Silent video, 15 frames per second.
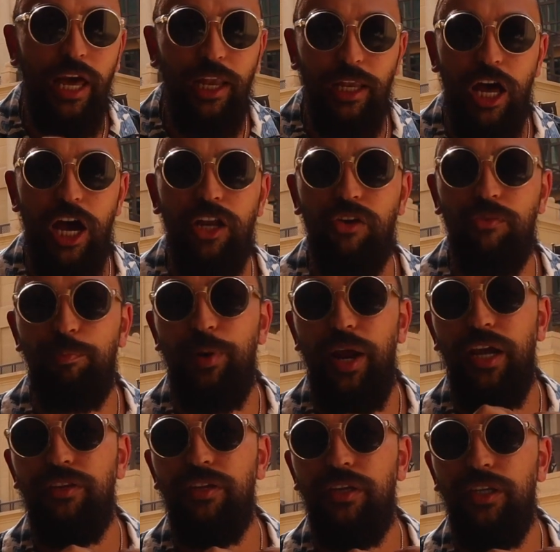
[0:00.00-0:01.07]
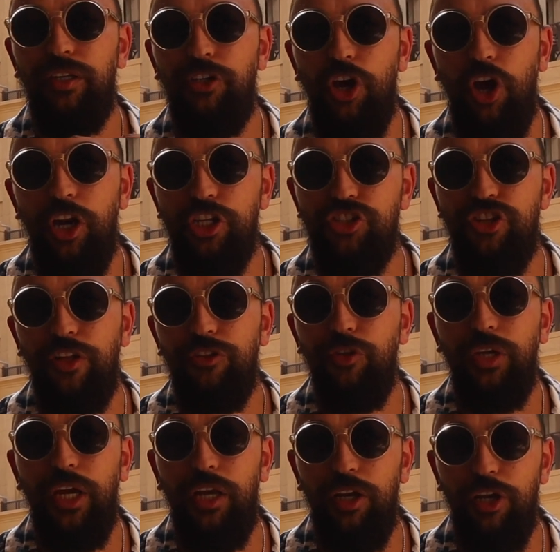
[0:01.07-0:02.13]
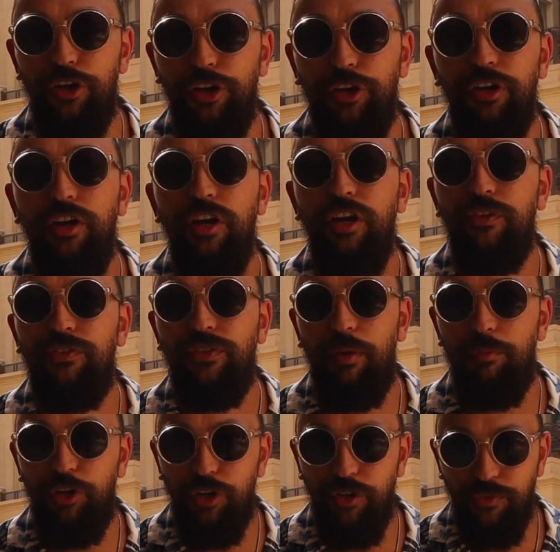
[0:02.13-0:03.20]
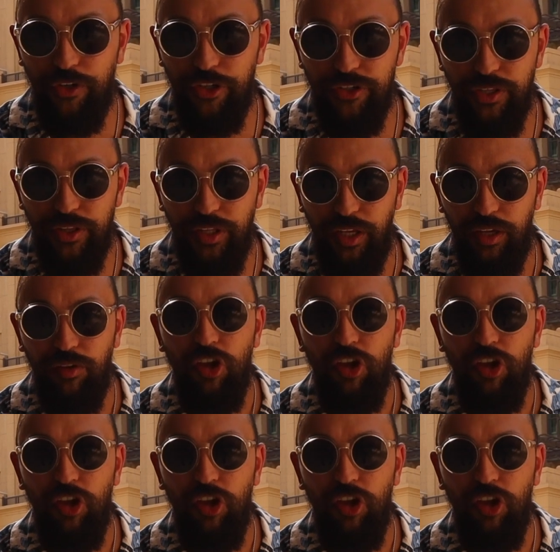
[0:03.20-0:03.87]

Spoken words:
a lot of practical knowledge that you can learn from university.